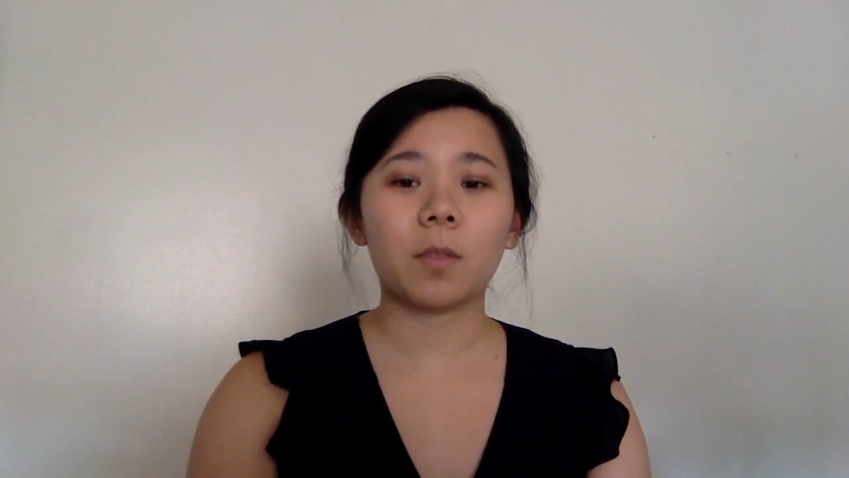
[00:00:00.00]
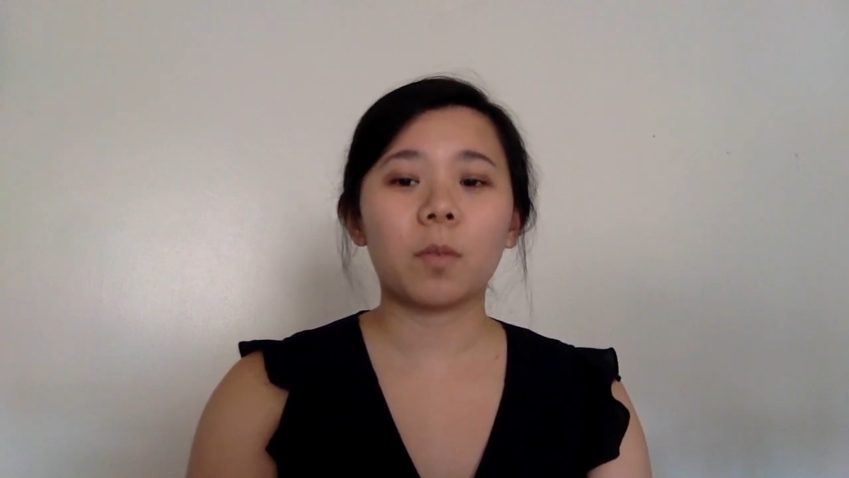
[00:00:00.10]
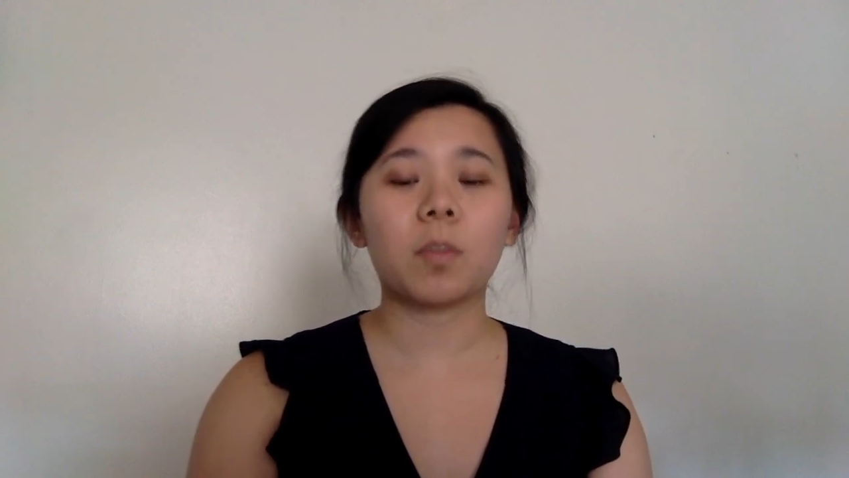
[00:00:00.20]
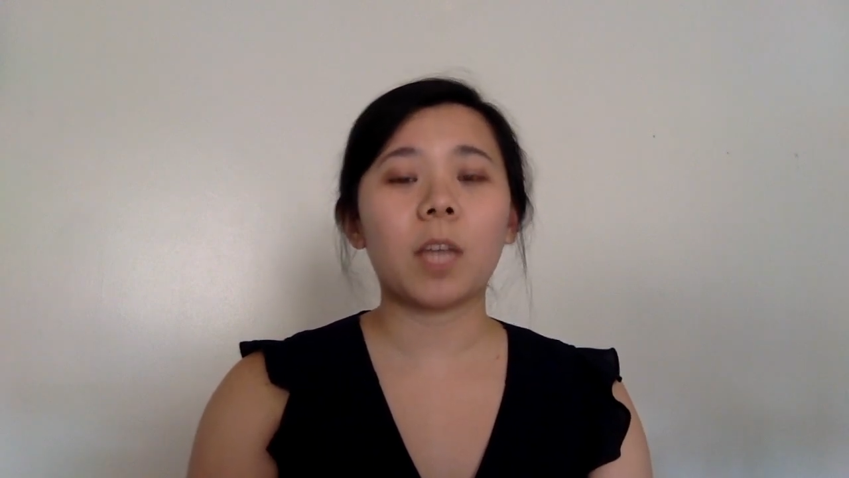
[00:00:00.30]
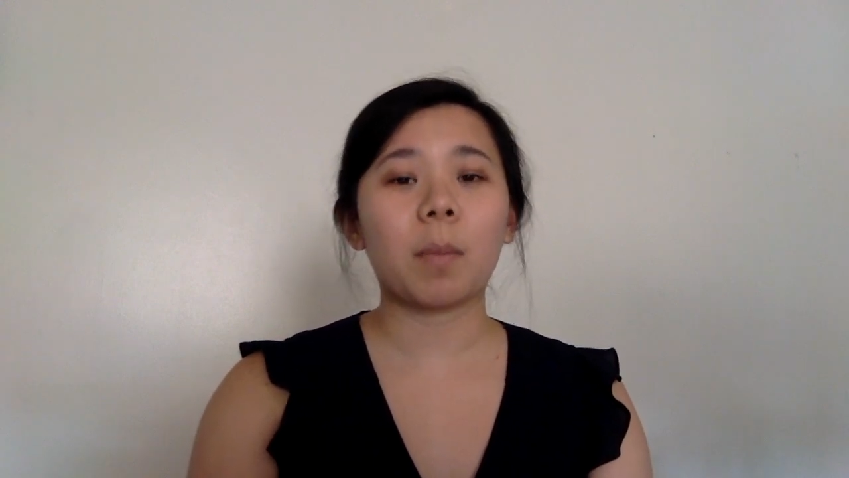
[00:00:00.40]

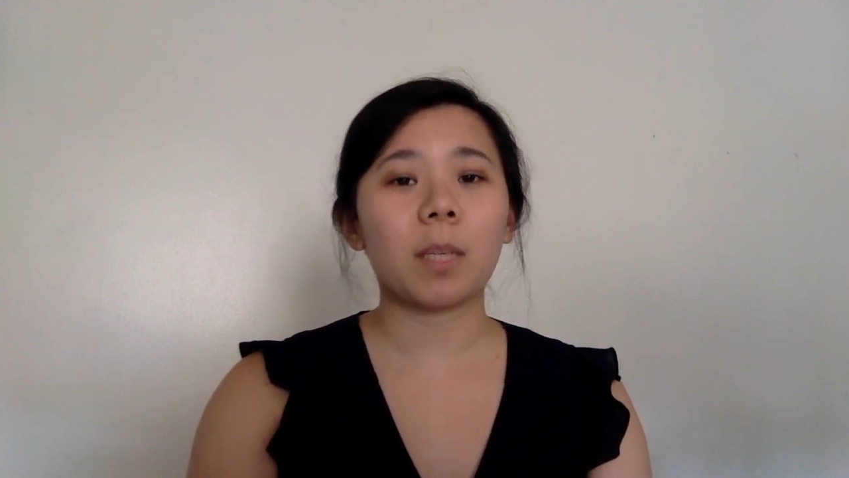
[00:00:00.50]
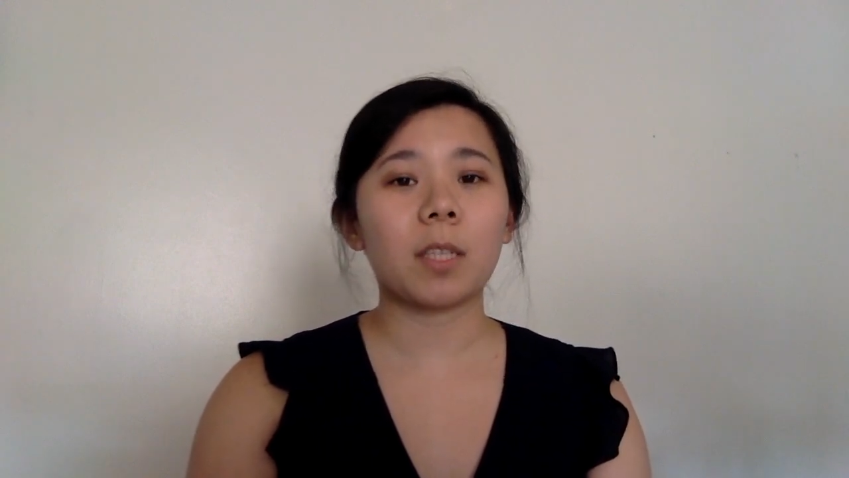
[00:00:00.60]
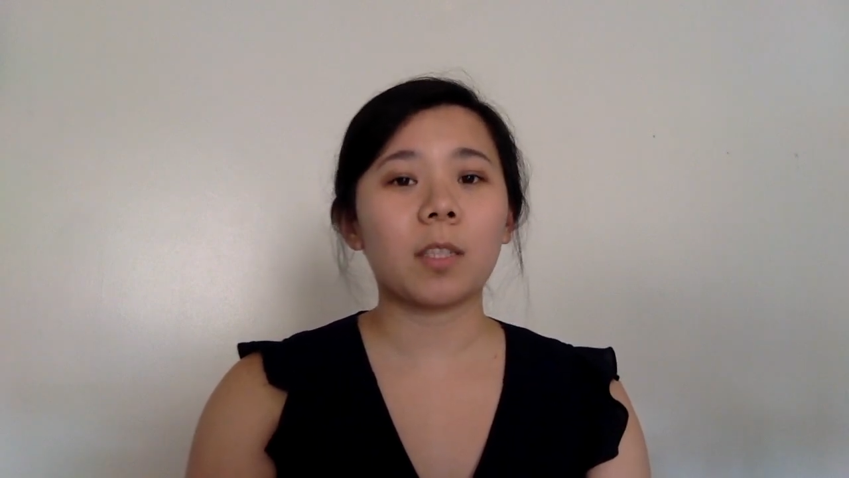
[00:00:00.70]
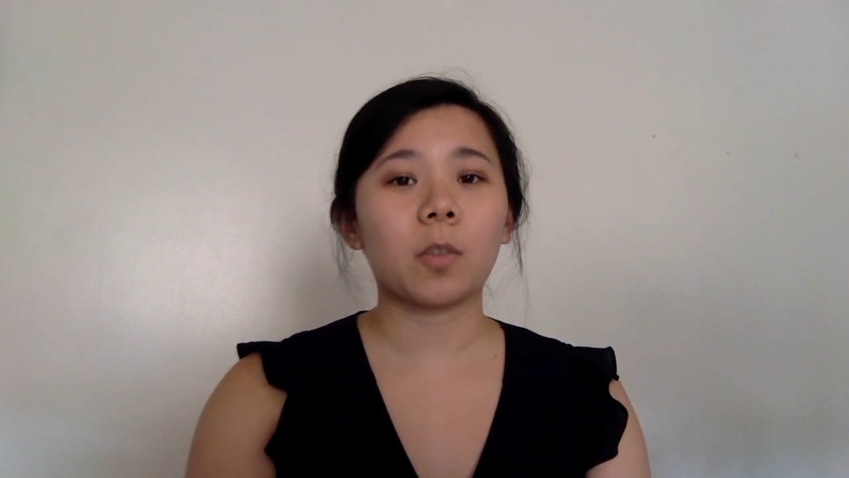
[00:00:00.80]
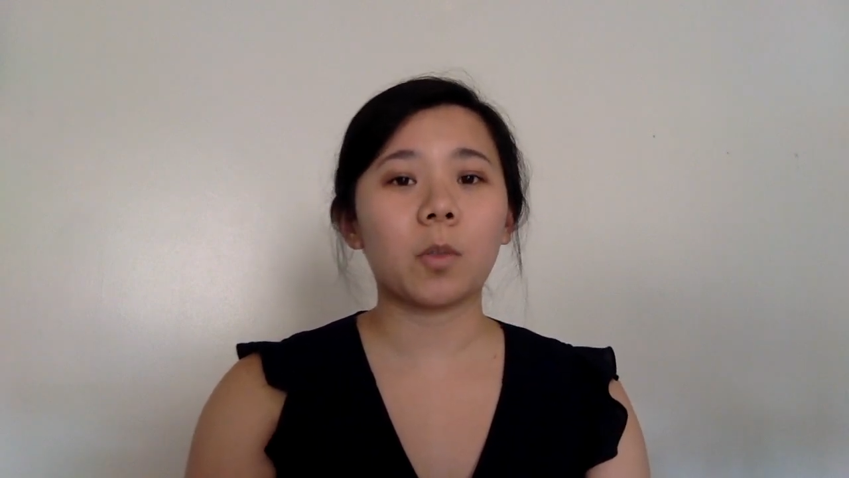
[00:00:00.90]
from
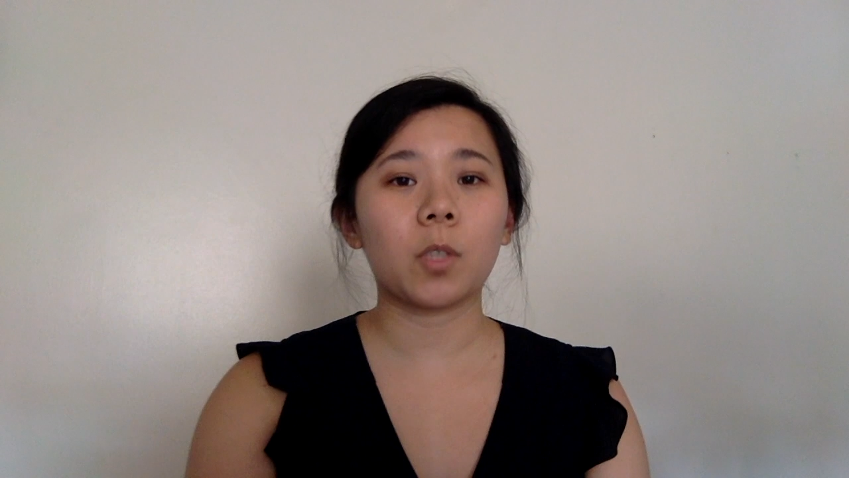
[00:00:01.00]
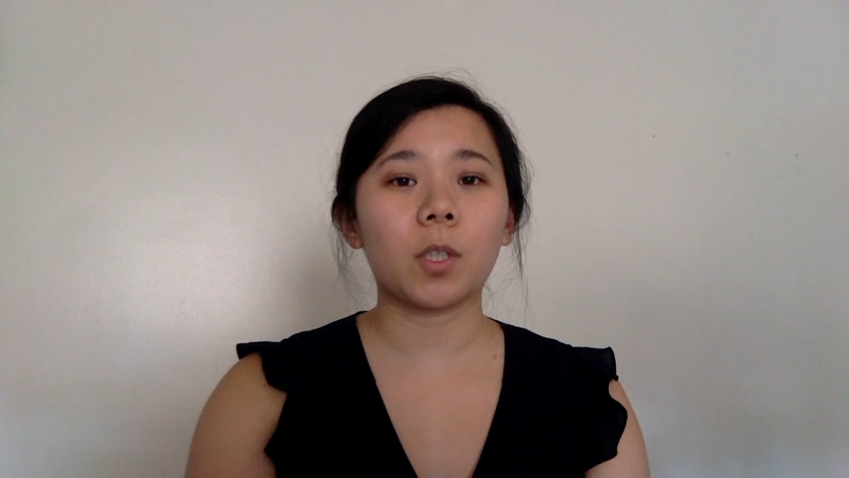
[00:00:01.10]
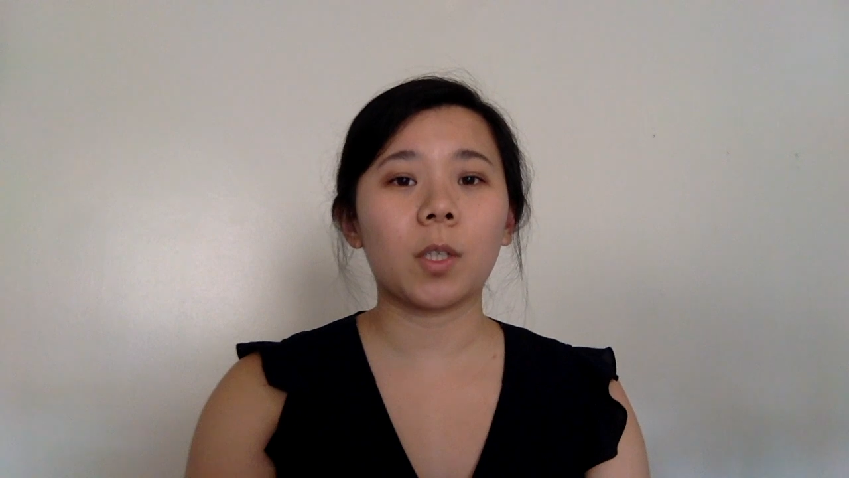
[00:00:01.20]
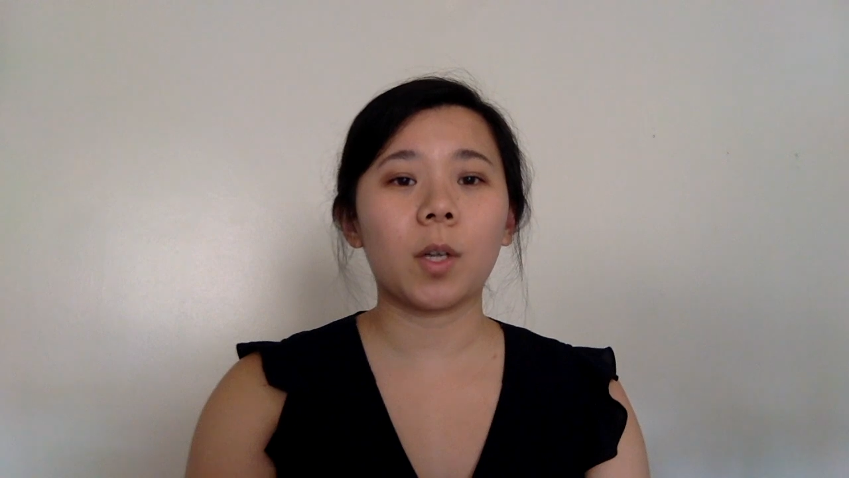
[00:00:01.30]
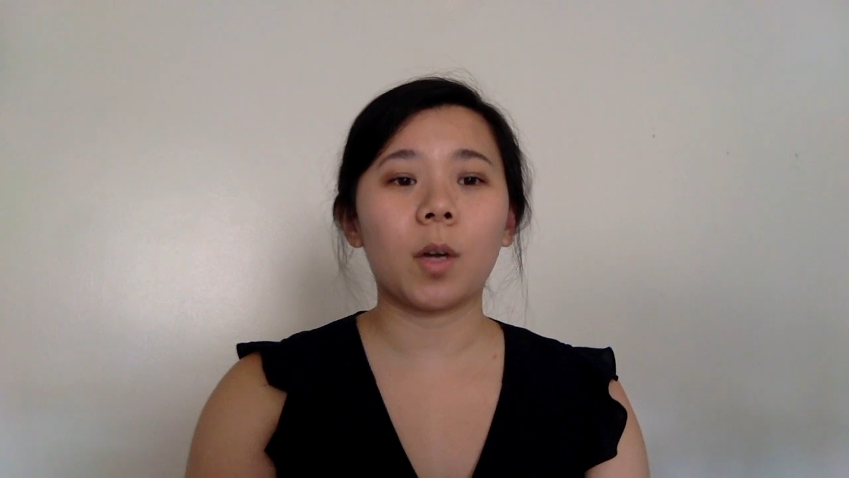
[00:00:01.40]
Japanese culture